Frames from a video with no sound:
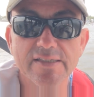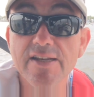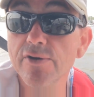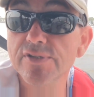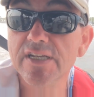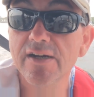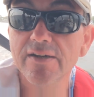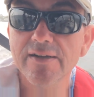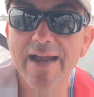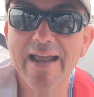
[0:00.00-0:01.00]
Snow's
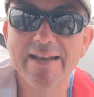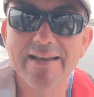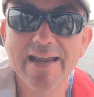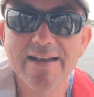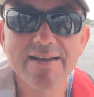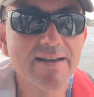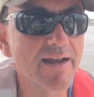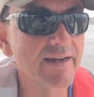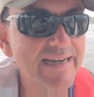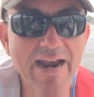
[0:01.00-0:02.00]
Cut and then
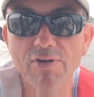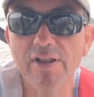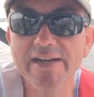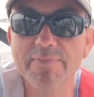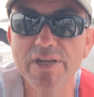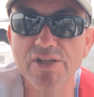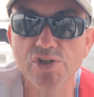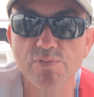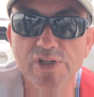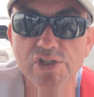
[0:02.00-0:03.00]
Carolina
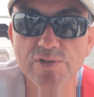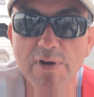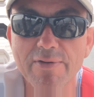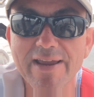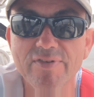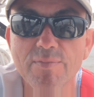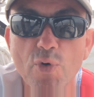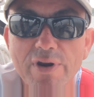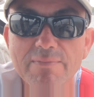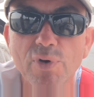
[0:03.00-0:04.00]
Beach, which is where we have a
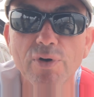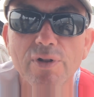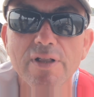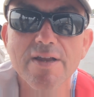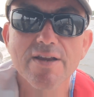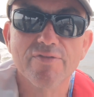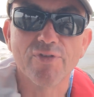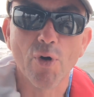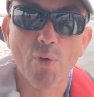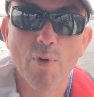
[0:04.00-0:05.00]
mooring ball
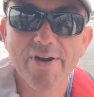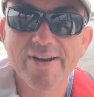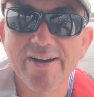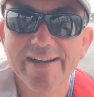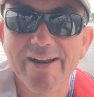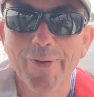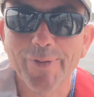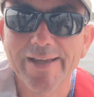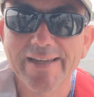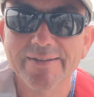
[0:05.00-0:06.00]
for one night
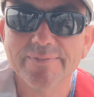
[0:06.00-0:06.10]
only.